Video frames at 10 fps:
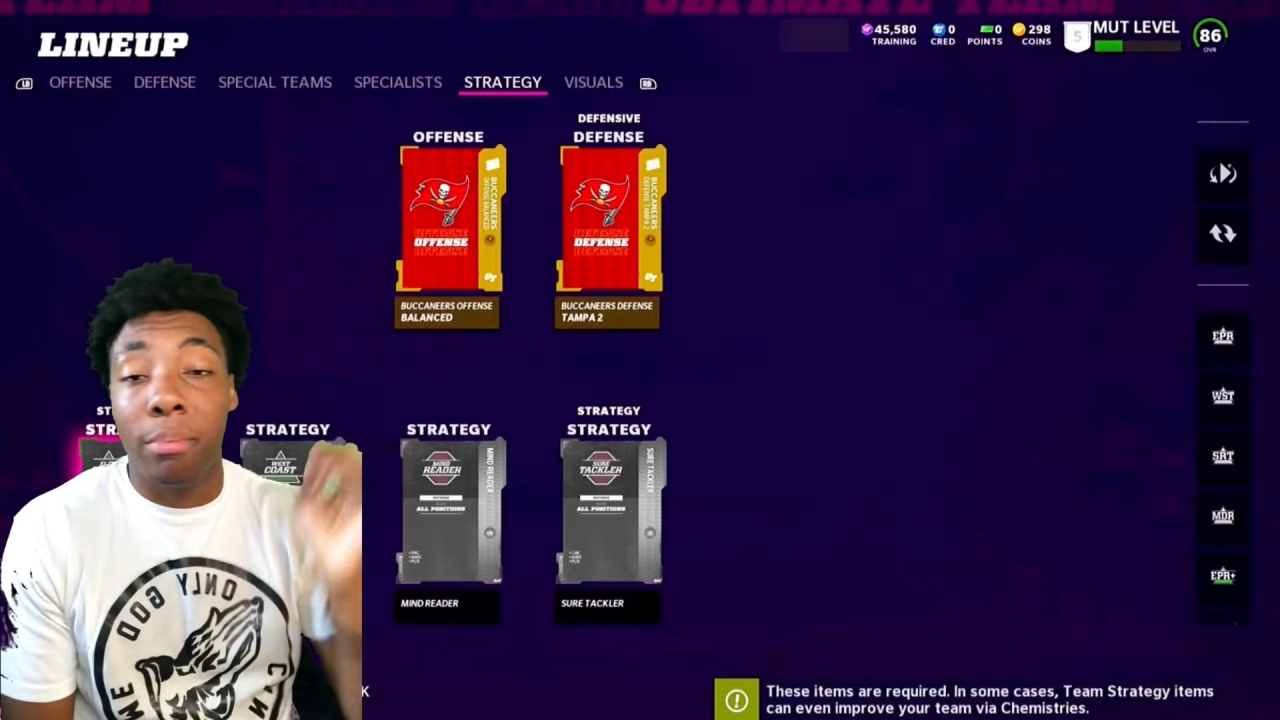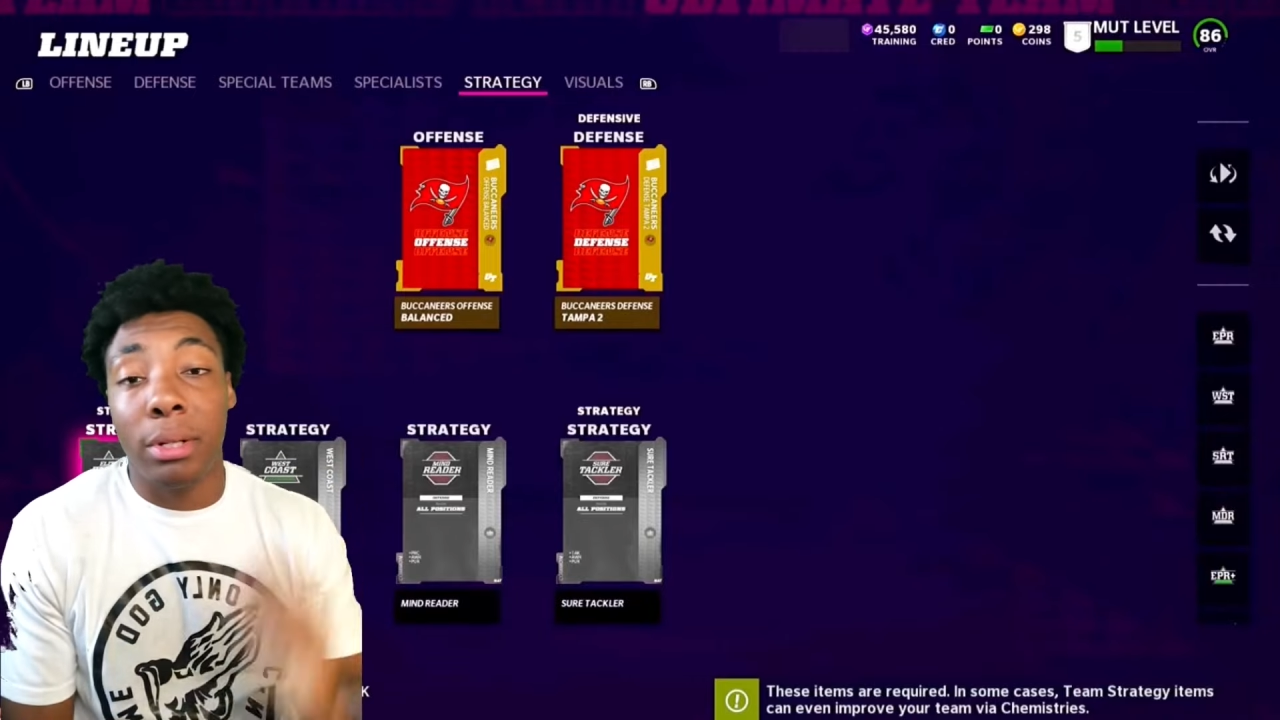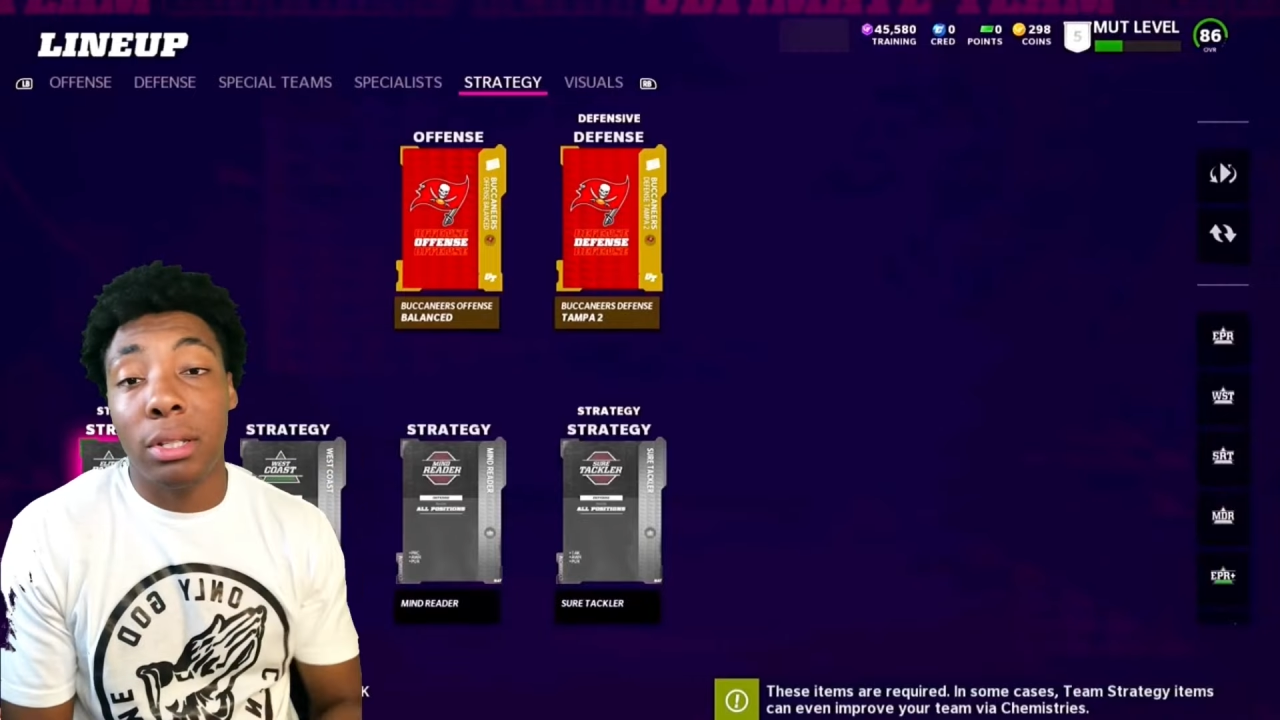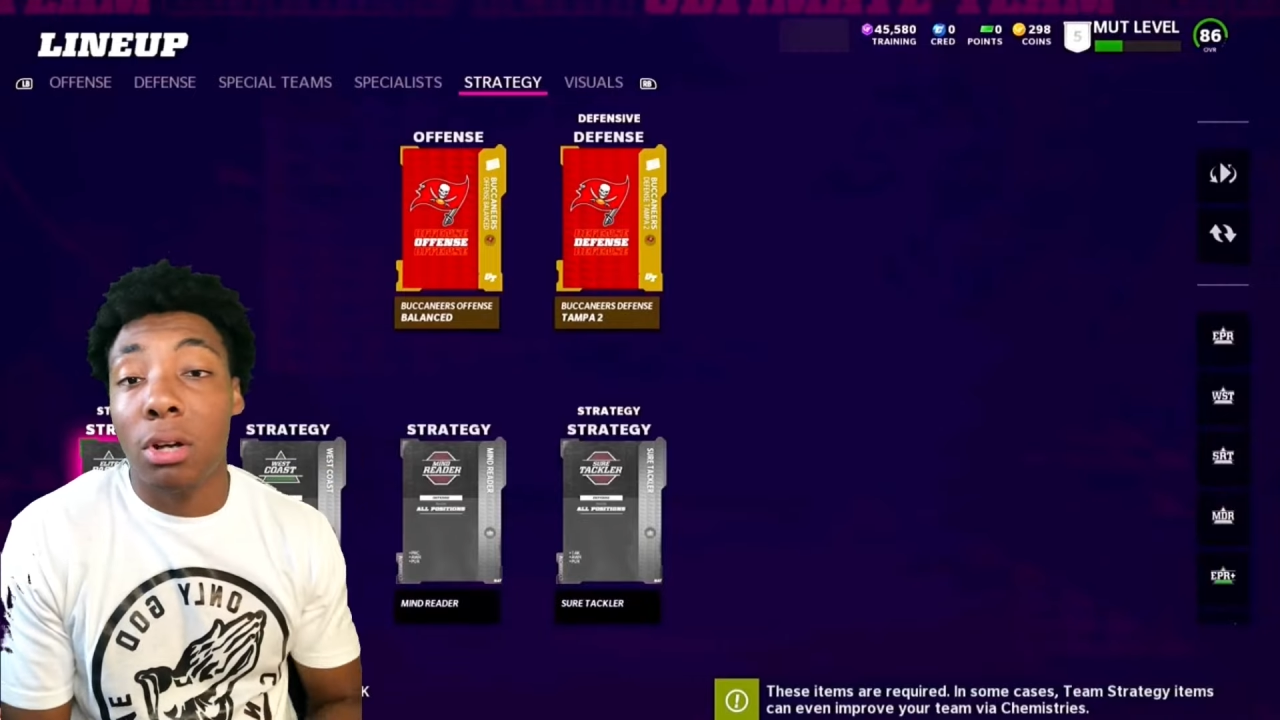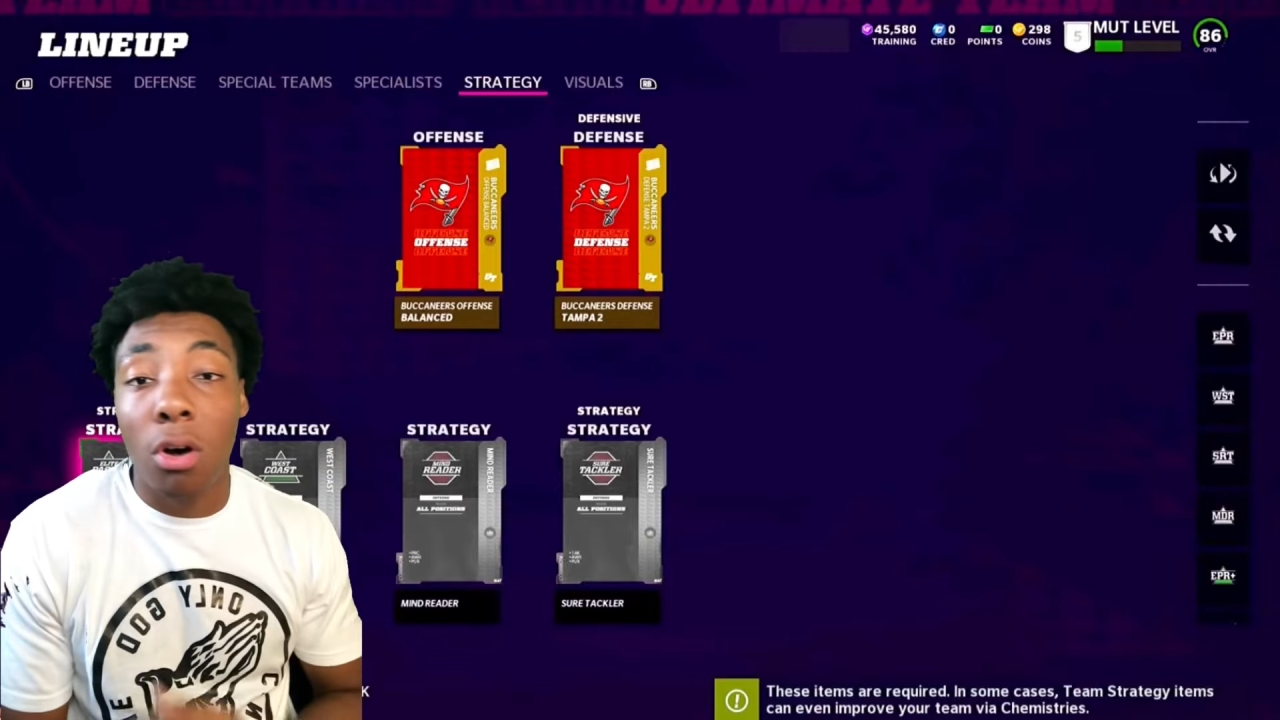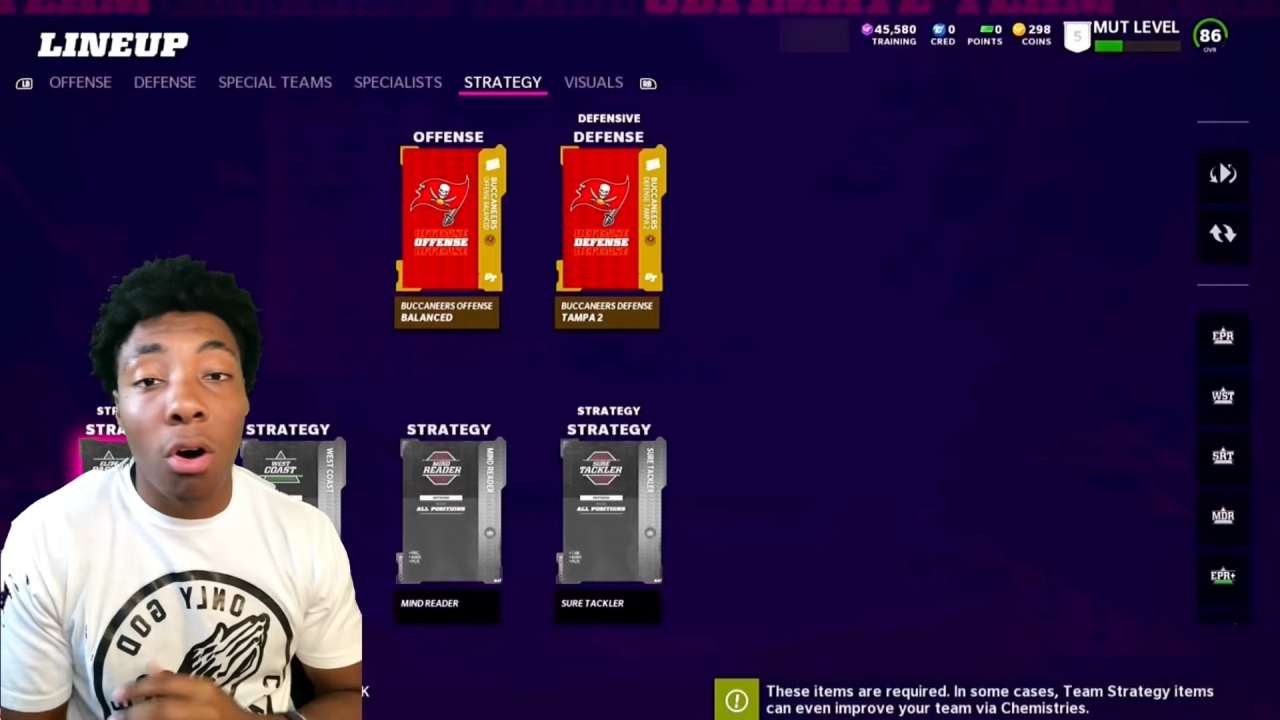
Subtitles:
it puts it on